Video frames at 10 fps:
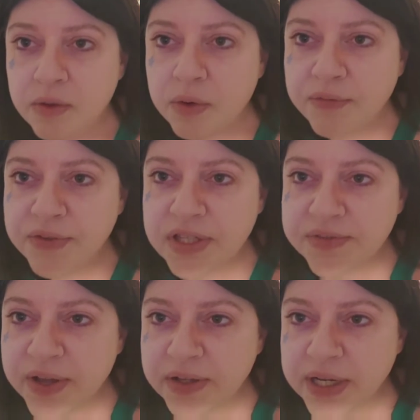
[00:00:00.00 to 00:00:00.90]
or if it's
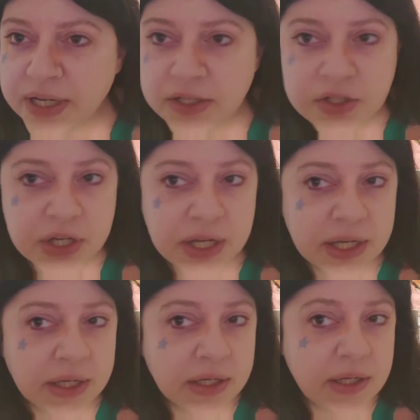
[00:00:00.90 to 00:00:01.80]

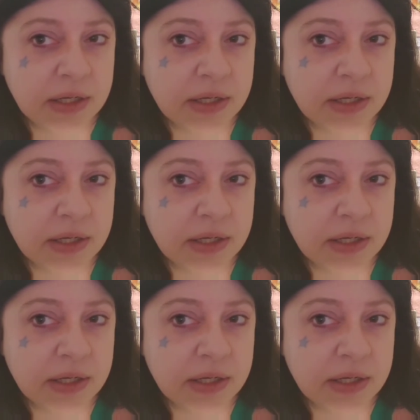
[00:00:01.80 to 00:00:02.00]
foundation.